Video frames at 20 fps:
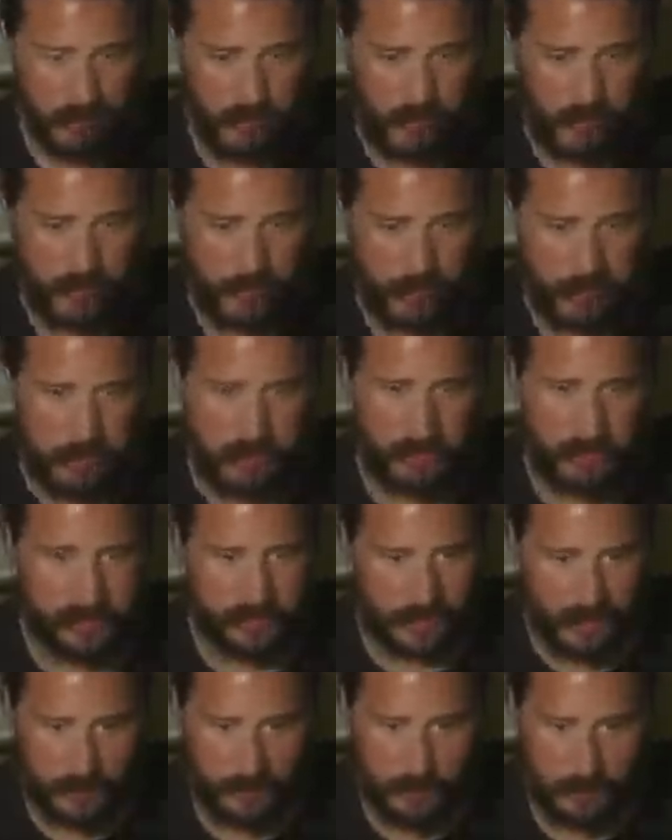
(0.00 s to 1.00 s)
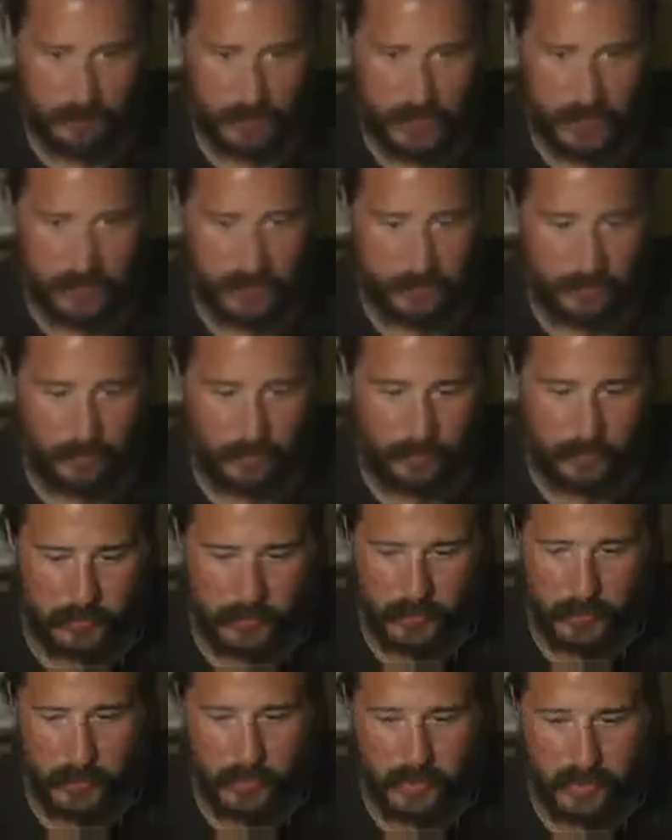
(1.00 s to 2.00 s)
All American, I'm a pick throwing
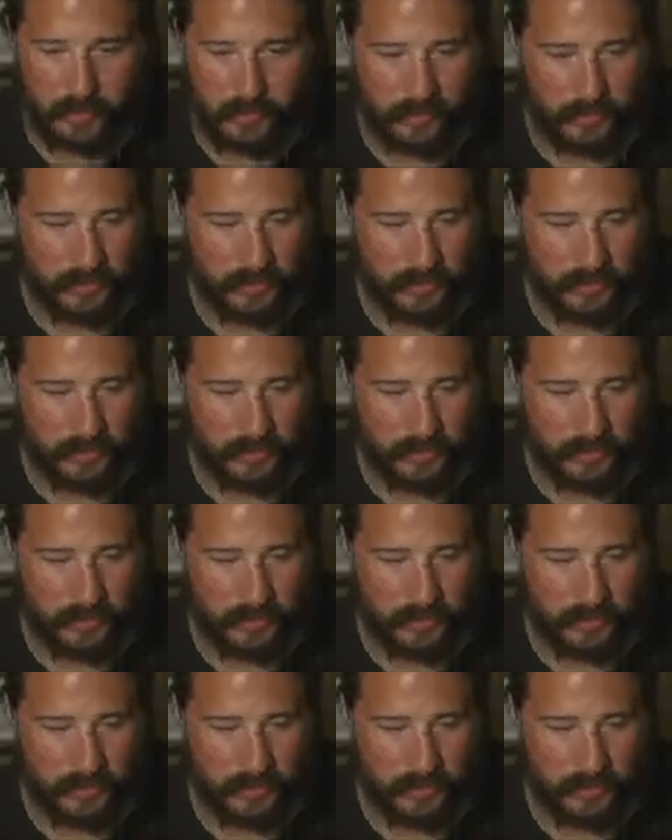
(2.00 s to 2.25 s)
machine.